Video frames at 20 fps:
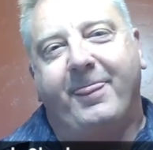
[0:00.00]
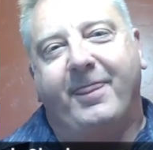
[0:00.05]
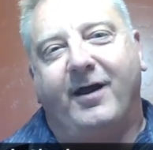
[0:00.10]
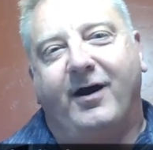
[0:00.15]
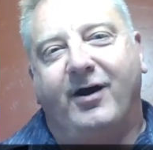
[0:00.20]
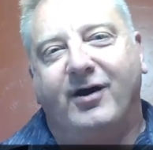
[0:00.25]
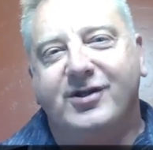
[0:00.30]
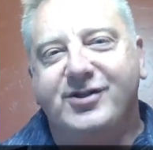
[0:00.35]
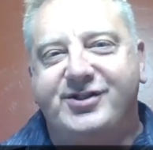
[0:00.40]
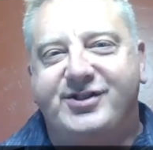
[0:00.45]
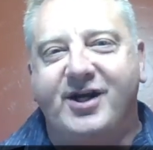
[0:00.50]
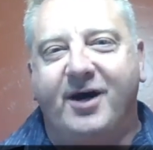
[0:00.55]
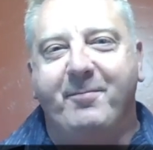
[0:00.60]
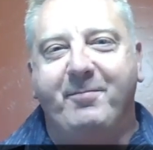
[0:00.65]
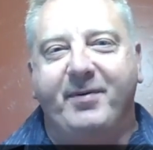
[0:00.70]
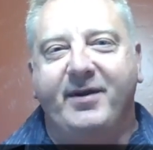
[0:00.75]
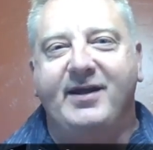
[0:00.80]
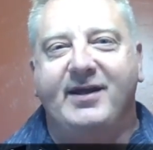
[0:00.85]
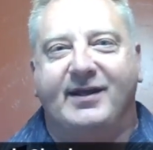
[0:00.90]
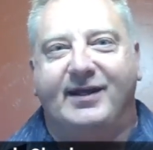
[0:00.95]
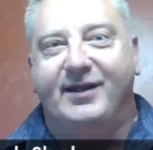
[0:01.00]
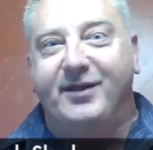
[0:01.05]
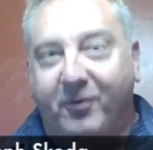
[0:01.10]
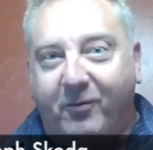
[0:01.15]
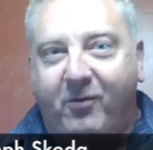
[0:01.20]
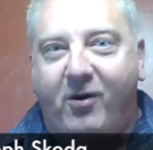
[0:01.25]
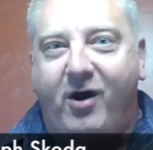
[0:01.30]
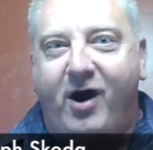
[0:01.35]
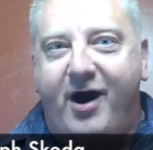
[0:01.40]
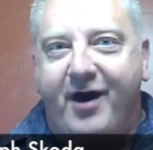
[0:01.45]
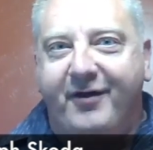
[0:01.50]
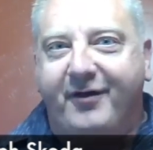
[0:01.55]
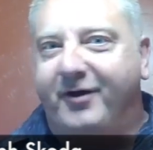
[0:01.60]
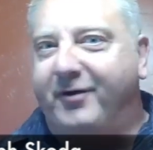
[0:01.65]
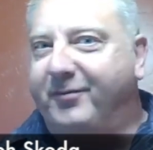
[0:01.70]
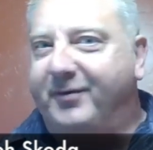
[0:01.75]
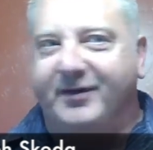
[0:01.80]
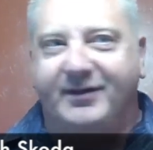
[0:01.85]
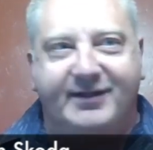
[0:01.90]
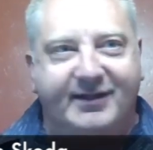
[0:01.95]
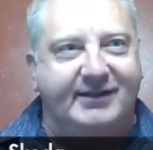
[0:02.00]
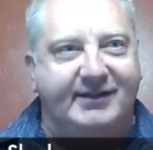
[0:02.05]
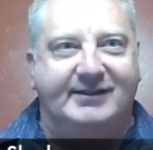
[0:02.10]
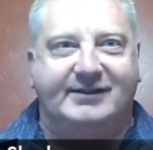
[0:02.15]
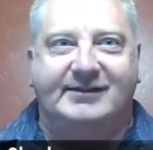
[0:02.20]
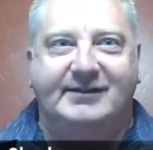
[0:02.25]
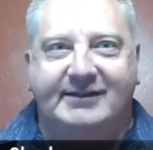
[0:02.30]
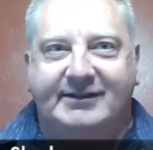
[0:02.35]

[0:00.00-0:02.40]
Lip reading: on jumping in the water with the